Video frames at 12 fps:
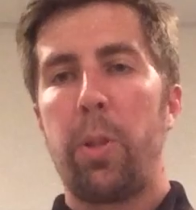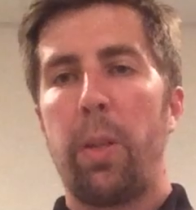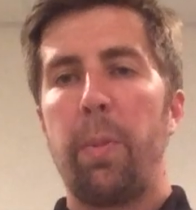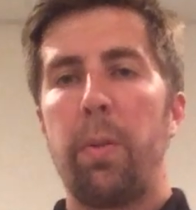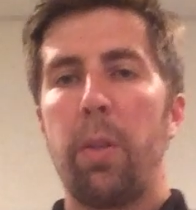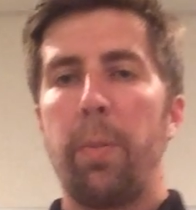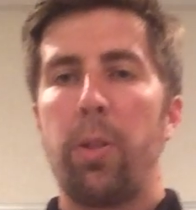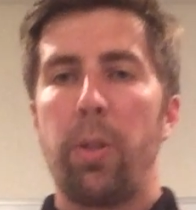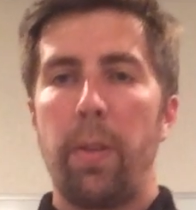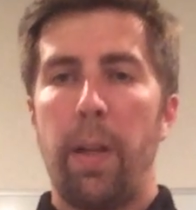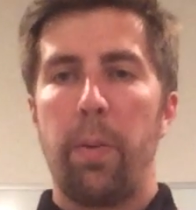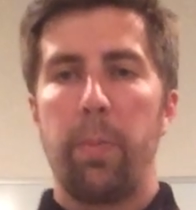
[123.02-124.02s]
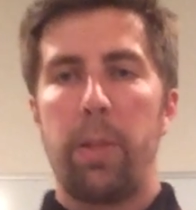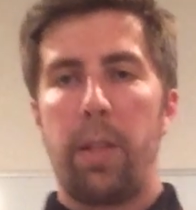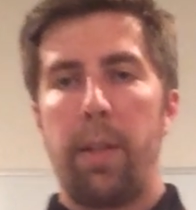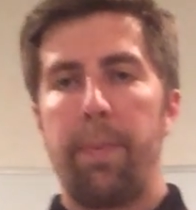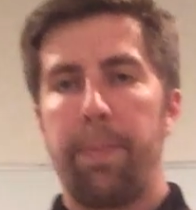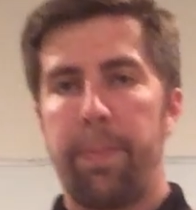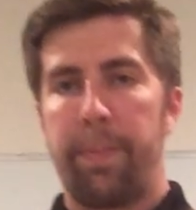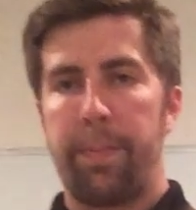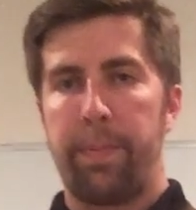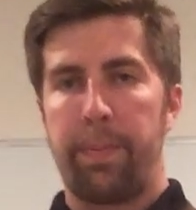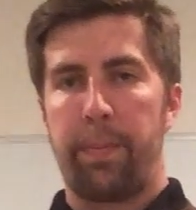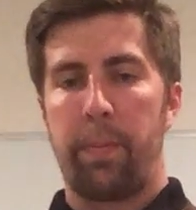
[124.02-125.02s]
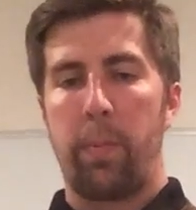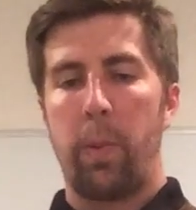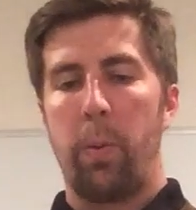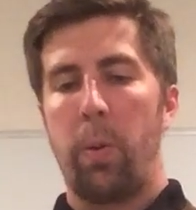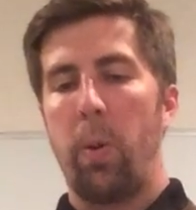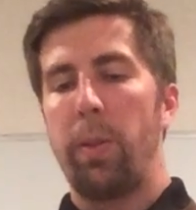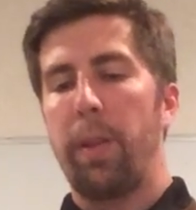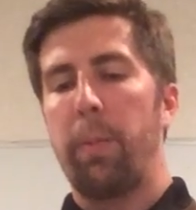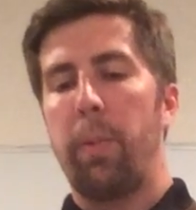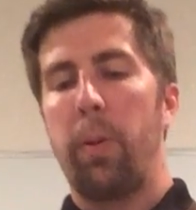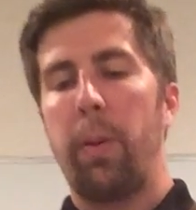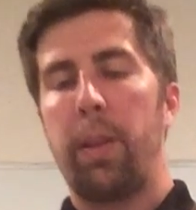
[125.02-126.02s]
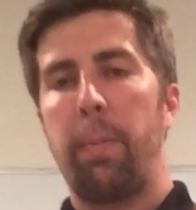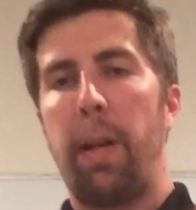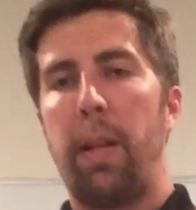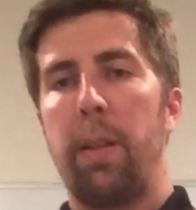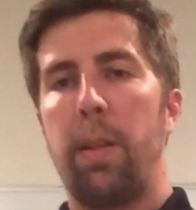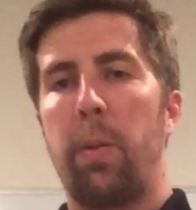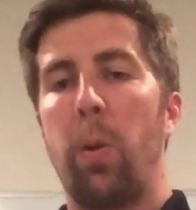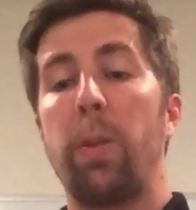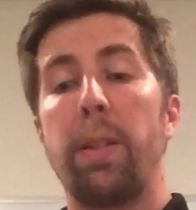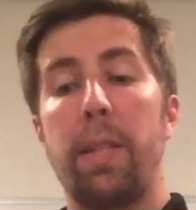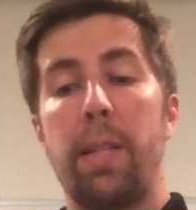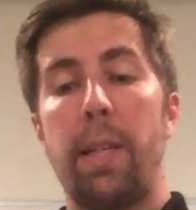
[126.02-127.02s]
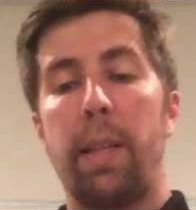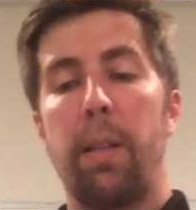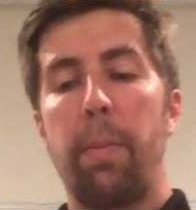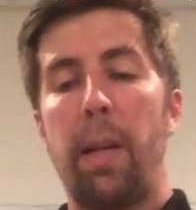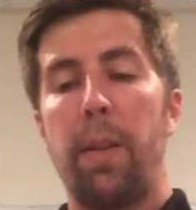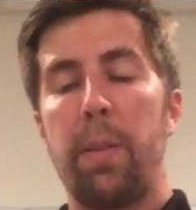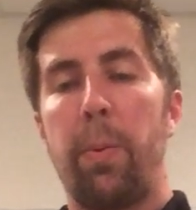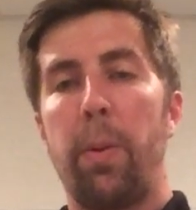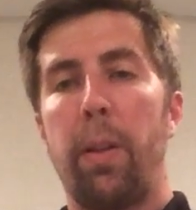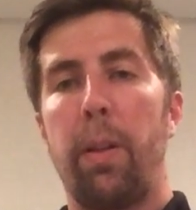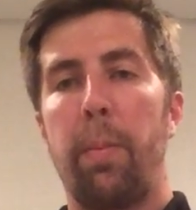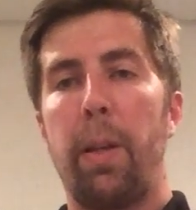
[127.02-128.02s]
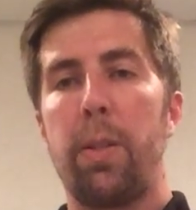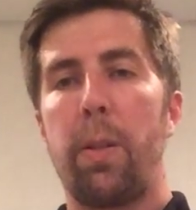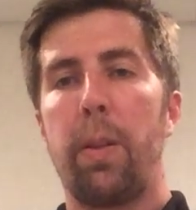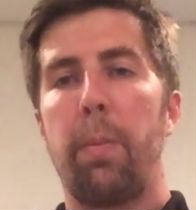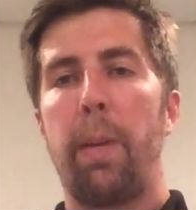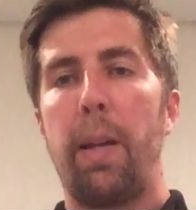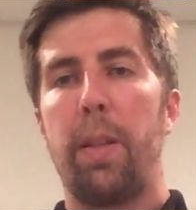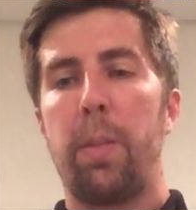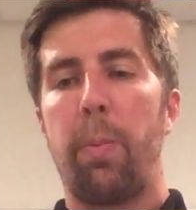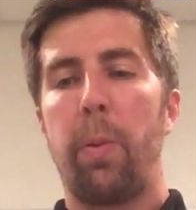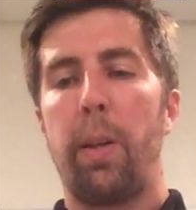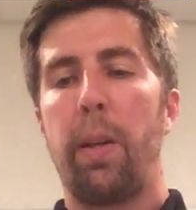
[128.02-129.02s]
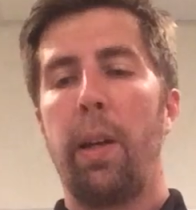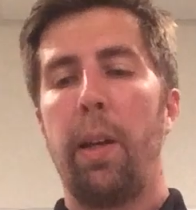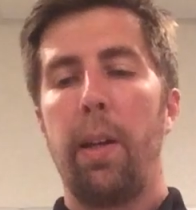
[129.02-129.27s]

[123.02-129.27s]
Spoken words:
So let me show you that one more time. I'm holding the bow at the balance, or holding the stick at the balance point, the pencil at the balance point.